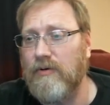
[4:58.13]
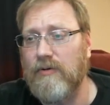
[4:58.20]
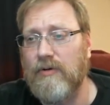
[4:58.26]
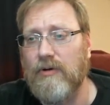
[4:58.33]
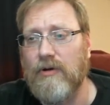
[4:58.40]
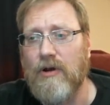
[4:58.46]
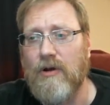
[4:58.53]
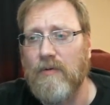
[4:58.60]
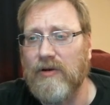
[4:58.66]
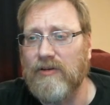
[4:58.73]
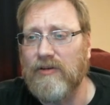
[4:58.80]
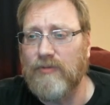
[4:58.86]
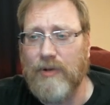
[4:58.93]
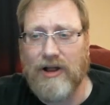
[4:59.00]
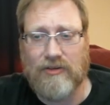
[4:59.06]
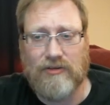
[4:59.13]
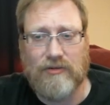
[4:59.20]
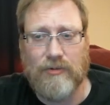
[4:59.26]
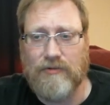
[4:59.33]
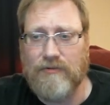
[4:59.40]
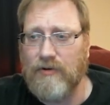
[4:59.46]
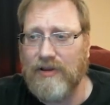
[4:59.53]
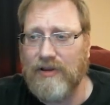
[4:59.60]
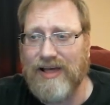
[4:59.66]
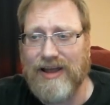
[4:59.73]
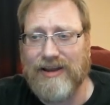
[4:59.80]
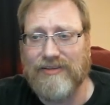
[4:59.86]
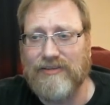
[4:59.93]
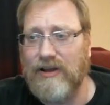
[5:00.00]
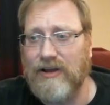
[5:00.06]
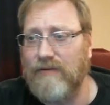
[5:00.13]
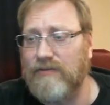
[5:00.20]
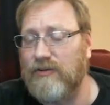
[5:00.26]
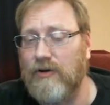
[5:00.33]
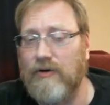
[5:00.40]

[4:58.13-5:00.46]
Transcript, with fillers: They're responsible for a lot of stuff.